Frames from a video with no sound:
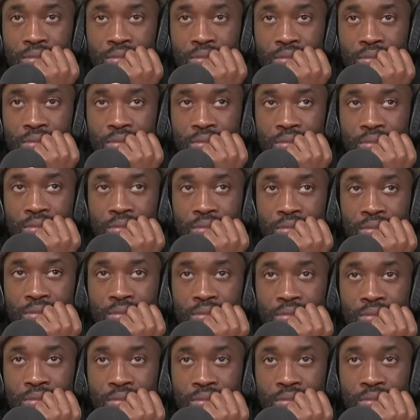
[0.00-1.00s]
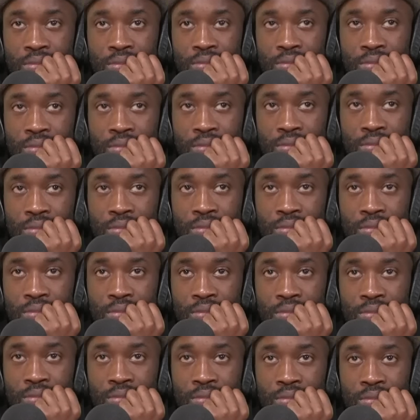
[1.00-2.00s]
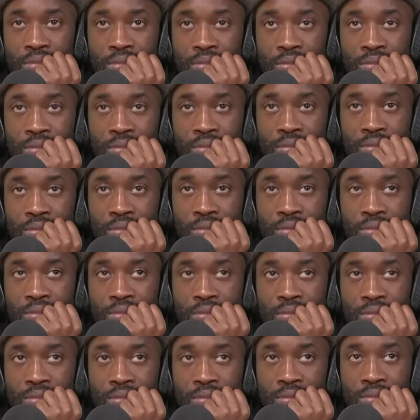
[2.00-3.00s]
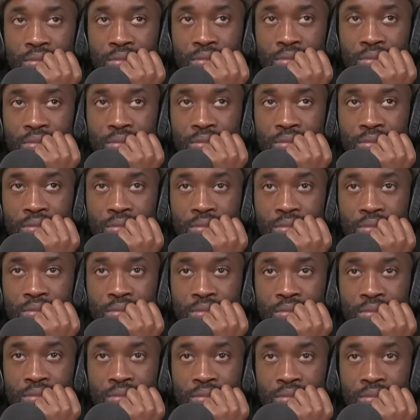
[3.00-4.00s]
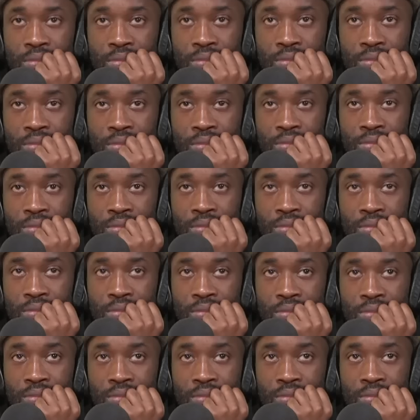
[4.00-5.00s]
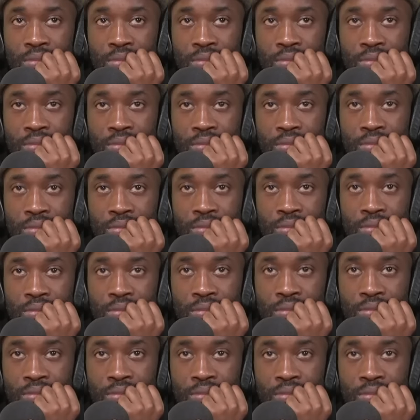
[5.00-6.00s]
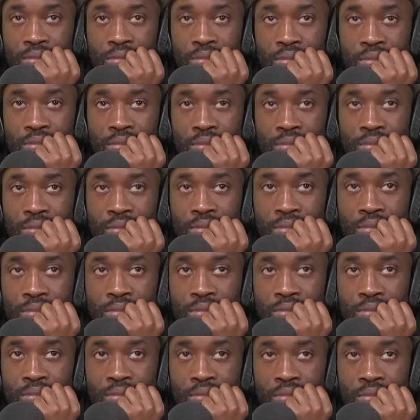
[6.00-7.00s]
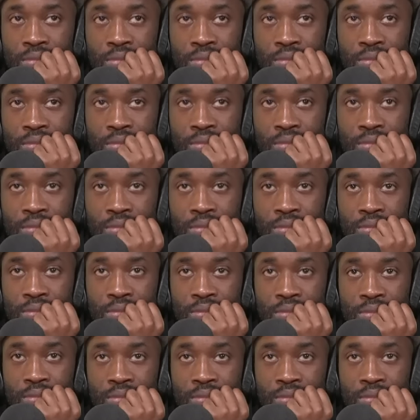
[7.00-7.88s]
(silent)